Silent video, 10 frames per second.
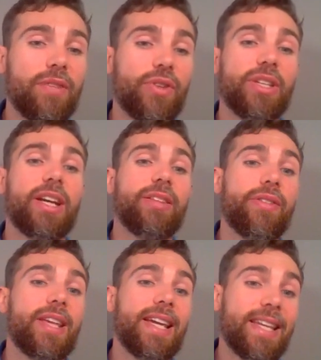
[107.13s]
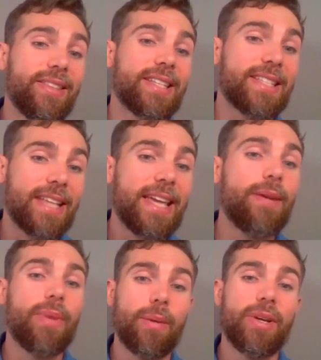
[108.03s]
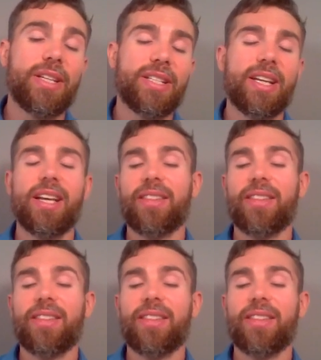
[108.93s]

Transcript: If you get them in the same image,